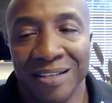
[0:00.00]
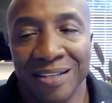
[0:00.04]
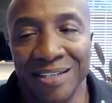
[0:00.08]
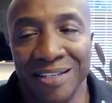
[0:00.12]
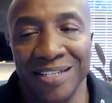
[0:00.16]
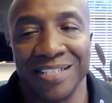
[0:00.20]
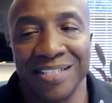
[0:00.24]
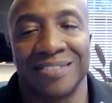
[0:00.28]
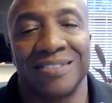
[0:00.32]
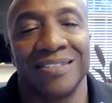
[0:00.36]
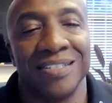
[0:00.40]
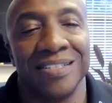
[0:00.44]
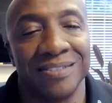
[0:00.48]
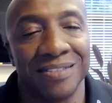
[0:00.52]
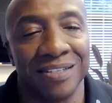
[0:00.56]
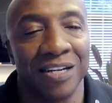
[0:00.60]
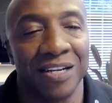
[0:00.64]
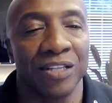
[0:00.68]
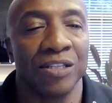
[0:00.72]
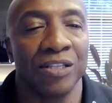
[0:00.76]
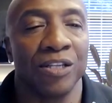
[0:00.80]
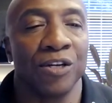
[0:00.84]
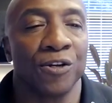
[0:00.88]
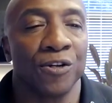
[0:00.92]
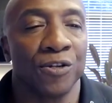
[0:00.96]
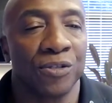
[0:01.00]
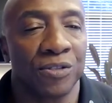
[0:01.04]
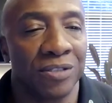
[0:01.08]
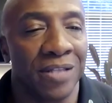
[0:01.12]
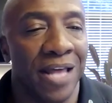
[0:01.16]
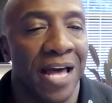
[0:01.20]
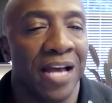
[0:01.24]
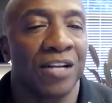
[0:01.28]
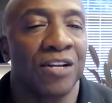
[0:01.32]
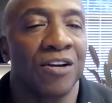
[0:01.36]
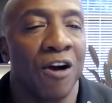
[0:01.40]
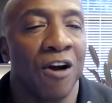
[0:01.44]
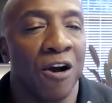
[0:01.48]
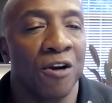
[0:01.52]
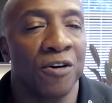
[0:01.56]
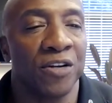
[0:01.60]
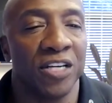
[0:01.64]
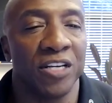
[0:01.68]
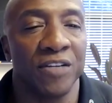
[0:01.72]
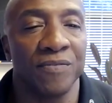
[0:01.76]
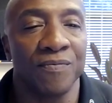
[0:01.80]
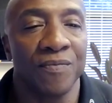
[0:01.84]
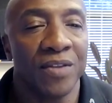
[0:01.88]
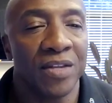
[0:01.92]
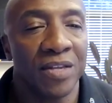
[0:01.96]
then it sends an alert to that
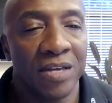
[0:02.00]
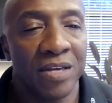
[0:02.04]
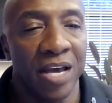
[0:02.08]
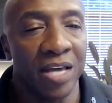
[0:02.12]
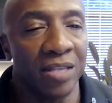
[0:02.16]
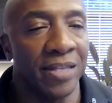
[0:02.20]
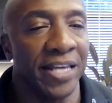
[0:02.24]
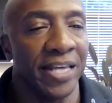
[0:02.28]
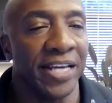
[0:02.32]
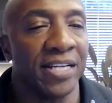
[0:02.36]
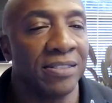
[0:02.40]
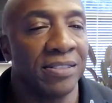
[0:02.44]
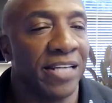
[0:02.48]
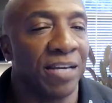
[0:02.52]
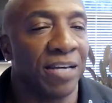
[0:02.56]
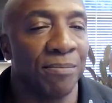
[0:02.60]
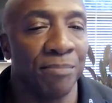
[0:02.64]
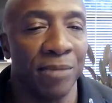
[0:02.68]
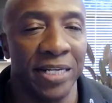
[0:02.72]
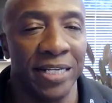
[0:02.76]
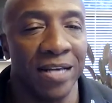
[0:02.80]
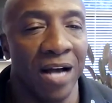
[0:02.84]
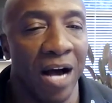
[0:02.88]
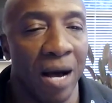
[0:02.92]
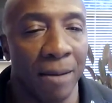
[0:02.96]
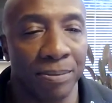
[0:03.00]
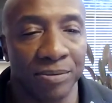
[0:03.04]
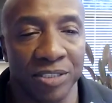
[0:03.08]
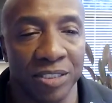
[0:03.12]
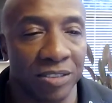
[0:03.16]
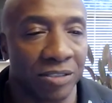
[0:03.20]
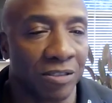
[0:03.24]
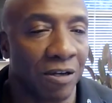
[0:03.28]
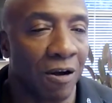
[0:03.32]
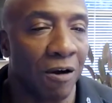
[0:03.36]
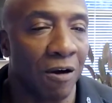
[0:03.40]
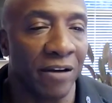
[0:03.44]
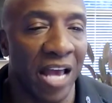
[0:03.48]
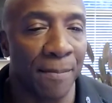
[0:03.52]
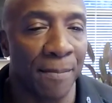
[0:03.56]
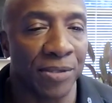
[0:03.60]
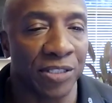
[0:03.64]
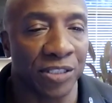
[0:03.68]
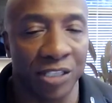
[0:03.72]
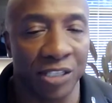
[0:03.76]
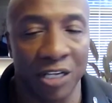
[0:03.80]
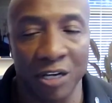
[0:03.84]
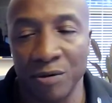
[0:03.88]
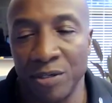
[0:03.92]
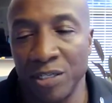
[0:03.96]
guardian, and they can take many options. Call campus
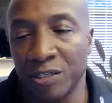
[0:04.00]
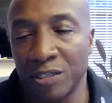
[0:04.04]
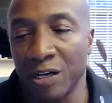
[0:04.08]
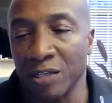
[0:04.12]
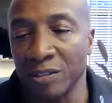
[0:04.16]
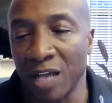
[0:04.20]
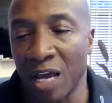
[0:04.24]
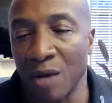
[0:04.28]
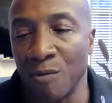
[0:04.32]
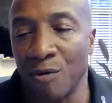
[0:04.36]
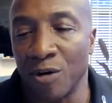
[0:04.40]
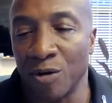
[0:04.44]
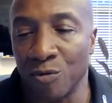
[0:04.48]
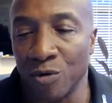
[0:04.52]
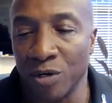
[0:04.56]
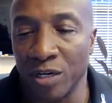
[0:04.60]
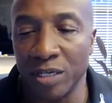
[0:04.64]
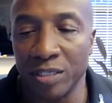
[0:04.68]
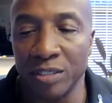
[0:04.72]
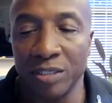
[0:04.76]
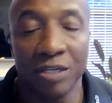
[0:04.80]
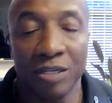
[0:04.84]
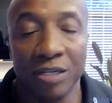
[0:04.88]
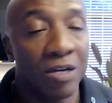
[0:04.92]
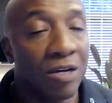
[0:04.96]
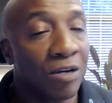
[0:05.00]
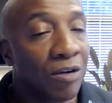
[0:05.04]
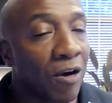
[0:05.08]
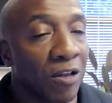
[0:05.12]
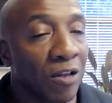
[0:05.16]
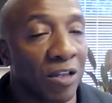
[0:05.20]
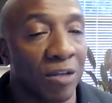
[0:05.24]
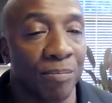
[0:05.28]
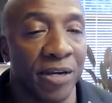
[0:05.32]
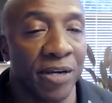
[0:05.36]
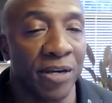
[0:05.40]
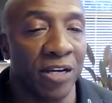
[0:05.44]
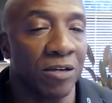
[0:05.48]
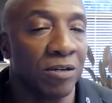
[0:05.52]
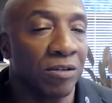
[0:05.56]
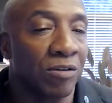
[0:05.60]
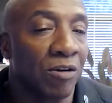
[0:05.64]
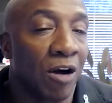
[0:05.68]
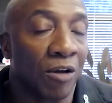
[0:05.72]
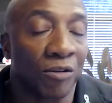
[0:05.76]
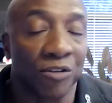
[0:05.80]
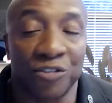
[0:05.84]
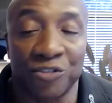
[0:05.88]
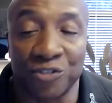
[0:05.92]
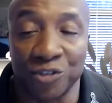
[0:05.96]
security, call 911, call a parent,
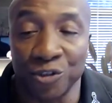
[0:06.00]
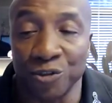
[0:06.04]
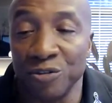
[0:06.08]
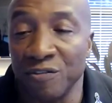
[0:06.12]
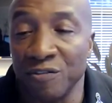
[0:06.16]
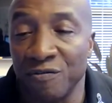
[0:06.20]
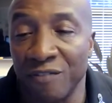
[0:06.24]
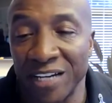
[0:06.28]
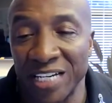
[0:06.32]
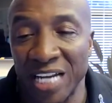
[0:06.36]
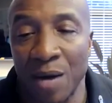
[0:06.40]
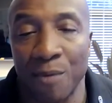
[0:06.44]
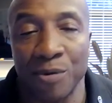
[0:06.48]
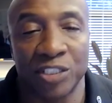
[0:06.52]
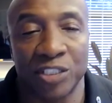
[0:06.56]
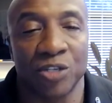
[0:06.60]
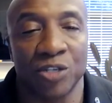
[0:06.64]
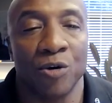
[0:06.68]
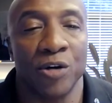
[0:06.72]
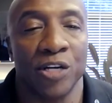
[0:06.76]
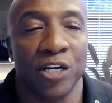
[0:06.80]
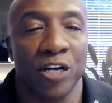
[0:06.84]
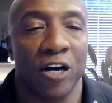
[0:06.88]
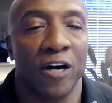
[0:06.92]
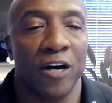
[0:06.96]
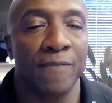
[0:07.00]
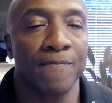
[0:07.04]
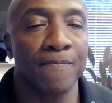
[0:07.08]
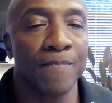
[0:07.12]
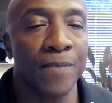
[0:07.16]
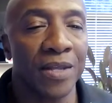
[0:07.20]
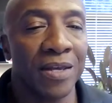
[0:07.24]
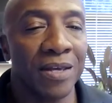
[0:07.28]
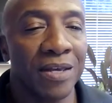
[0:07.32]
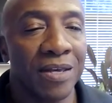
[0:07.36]
call a student, find out what's going on.